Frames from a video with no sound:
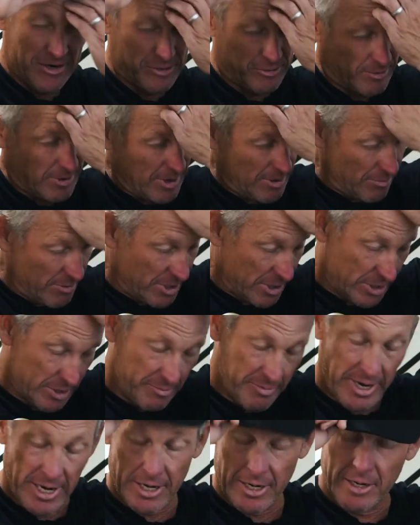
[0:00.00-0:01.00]
here's what I
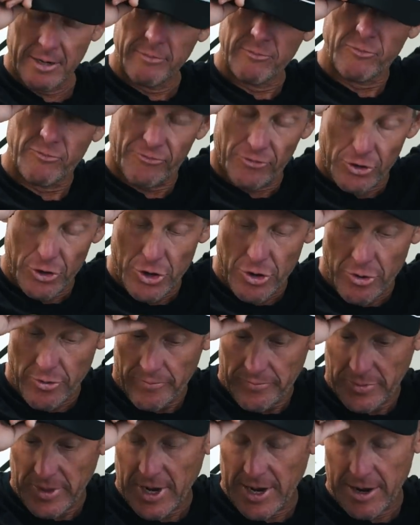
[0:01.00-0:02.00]
wish, man, for
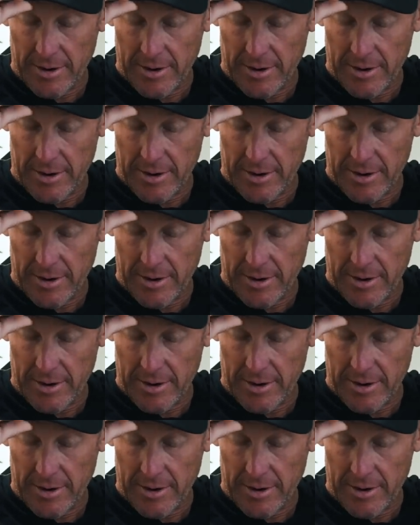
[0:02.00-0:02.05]
you.